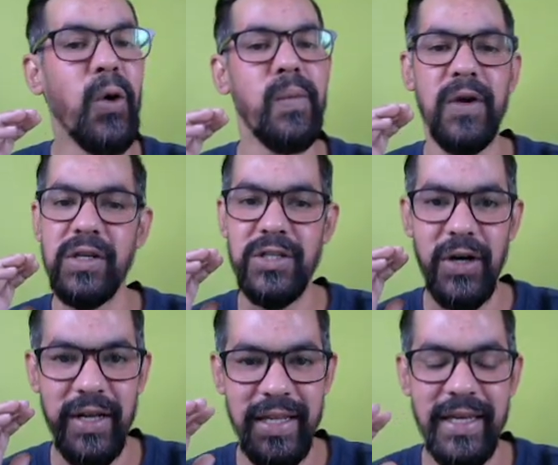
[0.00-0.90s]
Hope you
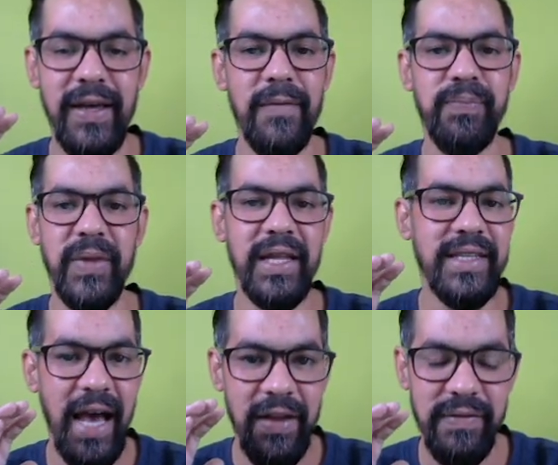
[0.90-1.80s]
enjoy the
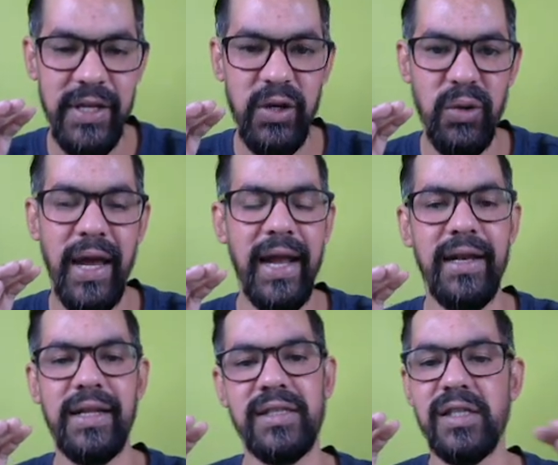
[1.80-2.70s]
entire video,
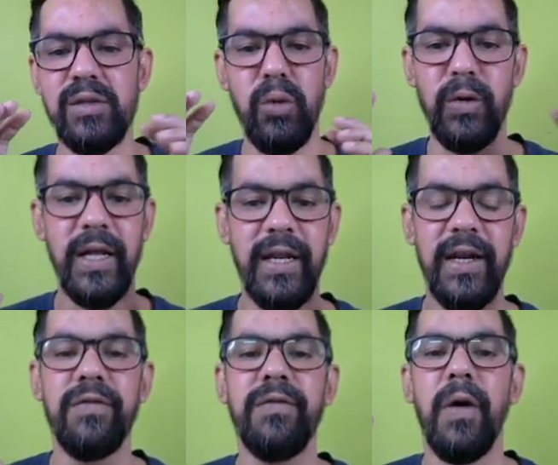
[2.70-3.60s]
and this is more than
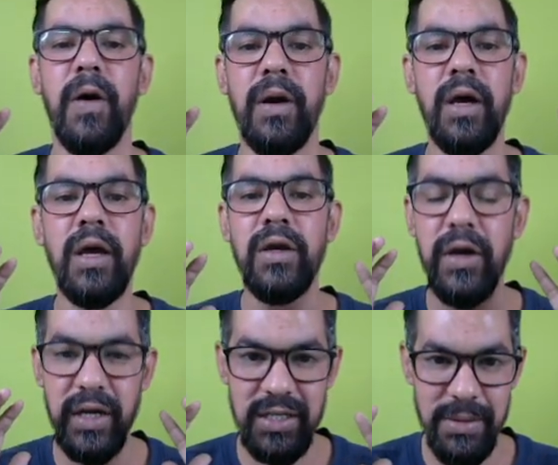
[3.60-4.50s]
enough for your
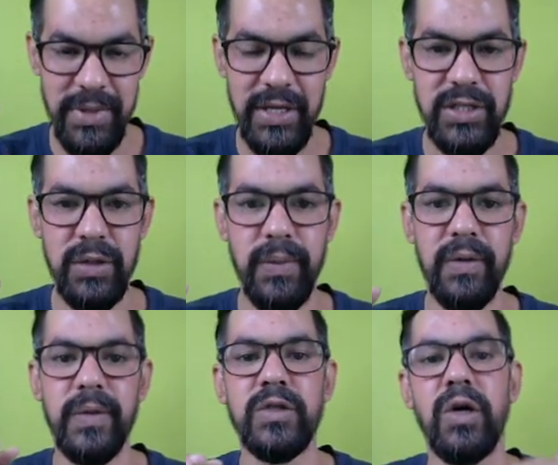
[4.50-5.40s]
examination
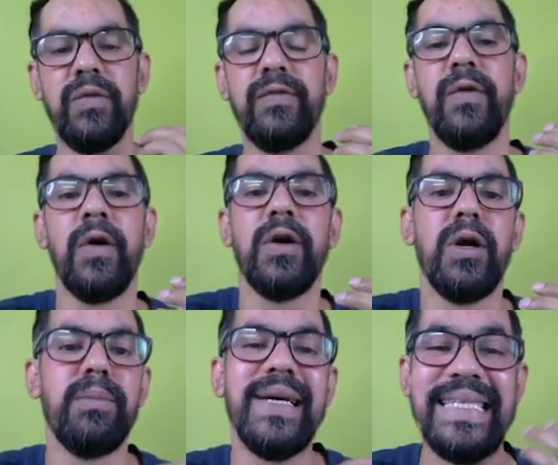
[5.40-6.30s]
purpose or for
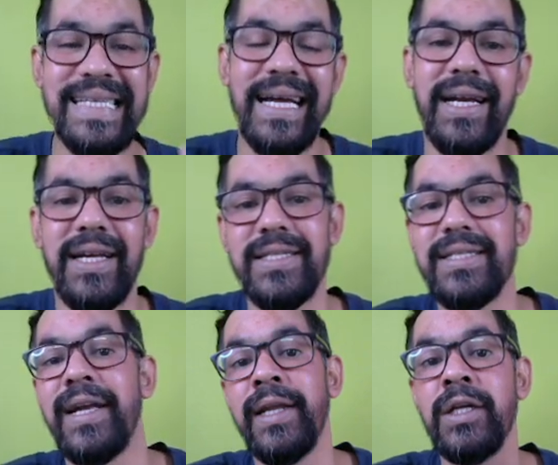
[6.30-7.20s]
your basic
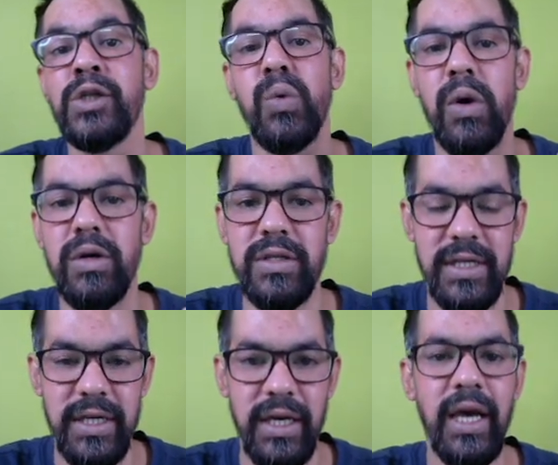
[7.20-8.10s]
understanding towards
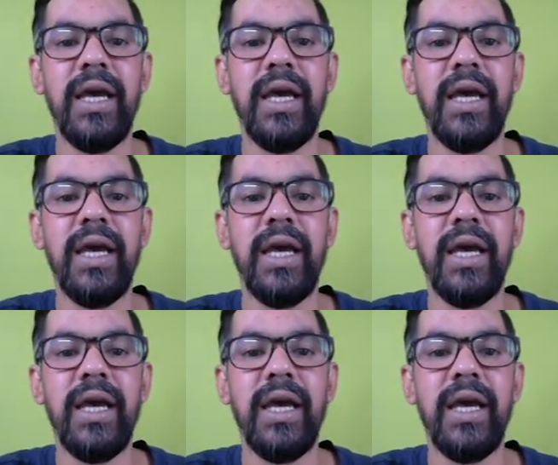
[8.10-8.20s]
the